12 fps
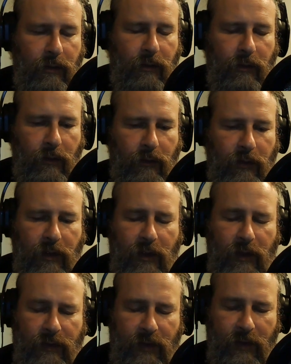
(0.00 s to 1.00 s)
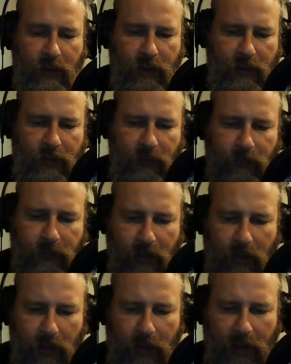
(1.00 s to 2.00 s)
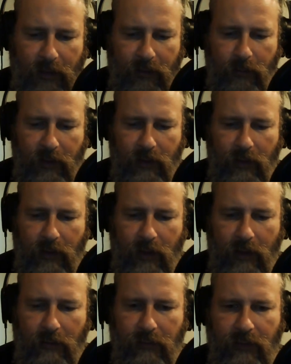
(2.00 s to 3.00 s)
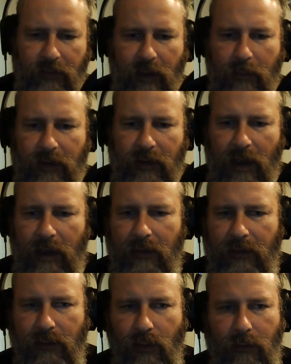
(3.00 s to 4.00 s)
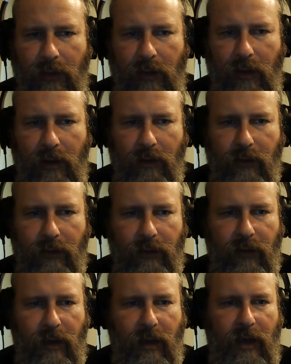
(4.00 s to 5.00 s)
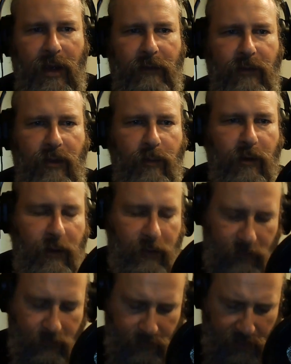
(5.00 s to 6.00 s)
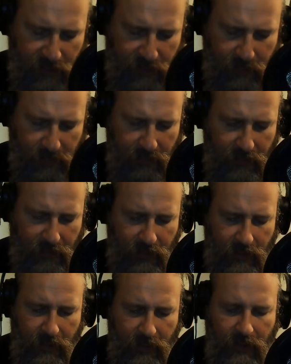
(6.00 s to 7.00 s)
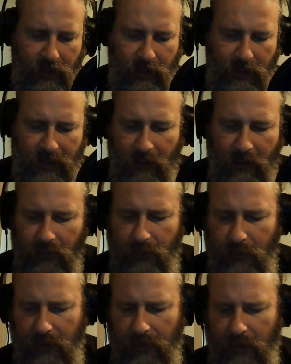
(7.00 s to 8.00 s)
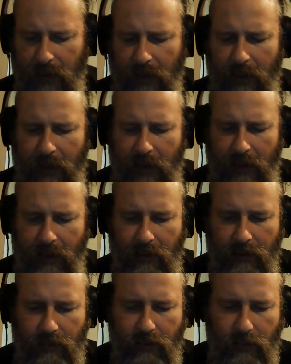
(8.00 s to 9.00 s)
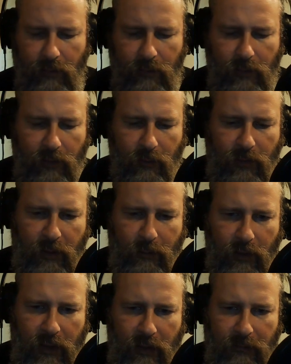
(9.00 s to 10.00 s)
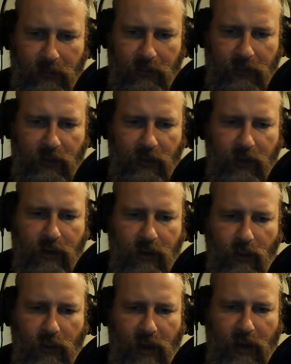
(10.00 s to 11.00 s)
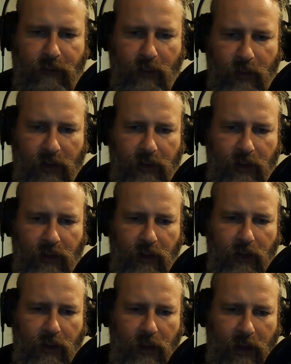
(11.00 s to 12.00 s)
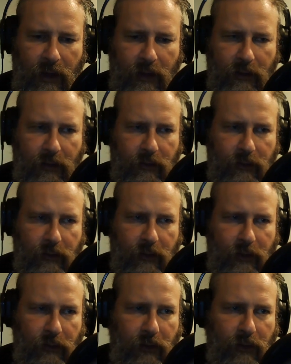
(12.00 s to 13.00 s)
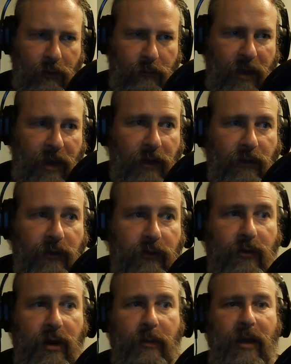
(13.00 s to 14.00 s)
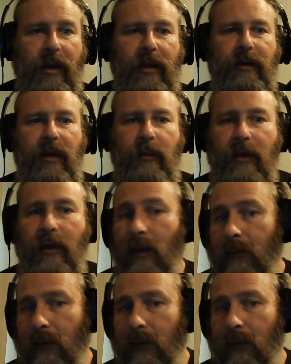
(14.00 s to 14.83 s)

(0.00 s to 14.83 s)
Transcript: this field has been kind of stigmatized over the years after the Pons and Fleischmann announcement, and so people have steered away from it. And mainstream academia, for